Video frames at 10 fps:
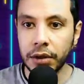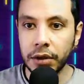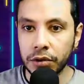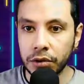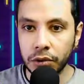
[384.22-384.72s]

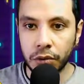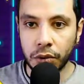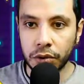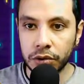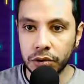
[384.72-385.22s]
you
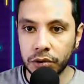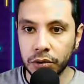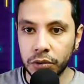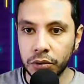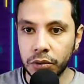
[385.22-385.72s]
want
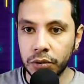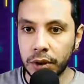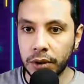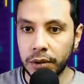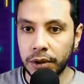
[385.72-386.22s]
to
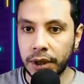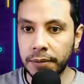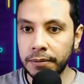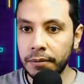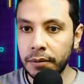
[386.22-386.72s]

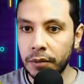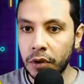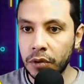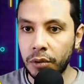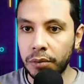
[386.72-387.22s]

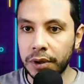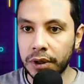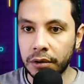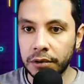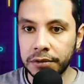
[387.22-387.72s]
top
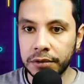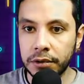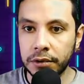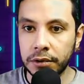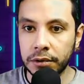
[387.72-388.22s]
back of
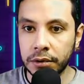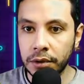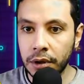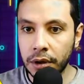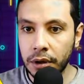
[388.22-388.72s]
your
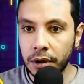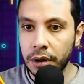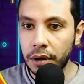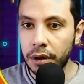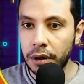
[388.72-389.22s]

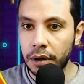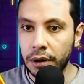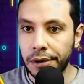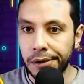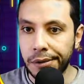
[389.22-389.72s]

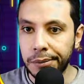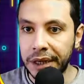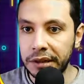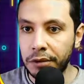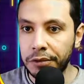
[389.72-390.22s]

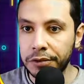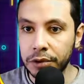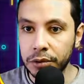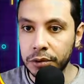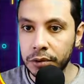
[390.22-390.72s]
backs of
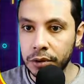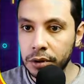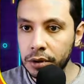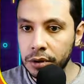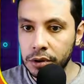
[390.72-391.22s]
your
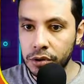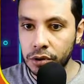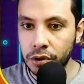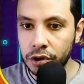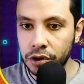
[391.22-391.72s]

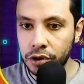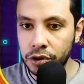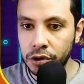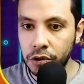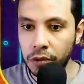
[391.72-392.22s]
search,
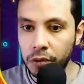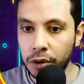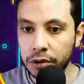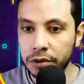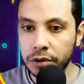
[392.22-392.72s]
you
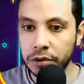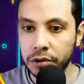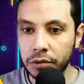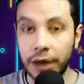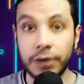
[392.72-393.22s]
want
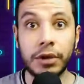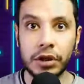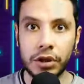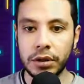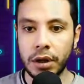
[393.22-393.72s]
to arrange
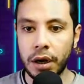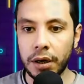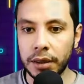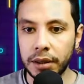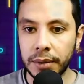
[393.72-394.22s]
it
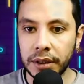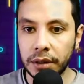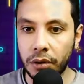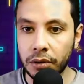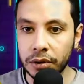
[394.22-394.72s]
depending
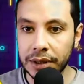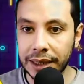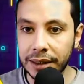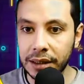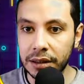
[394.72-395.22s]
on the
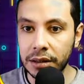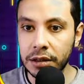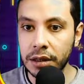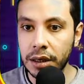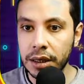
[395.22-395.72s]

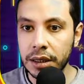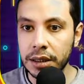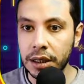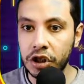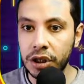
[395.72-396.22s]
distance,
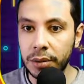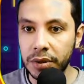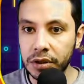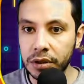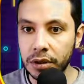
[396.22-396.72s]
the
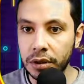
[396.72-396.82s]
cheapest,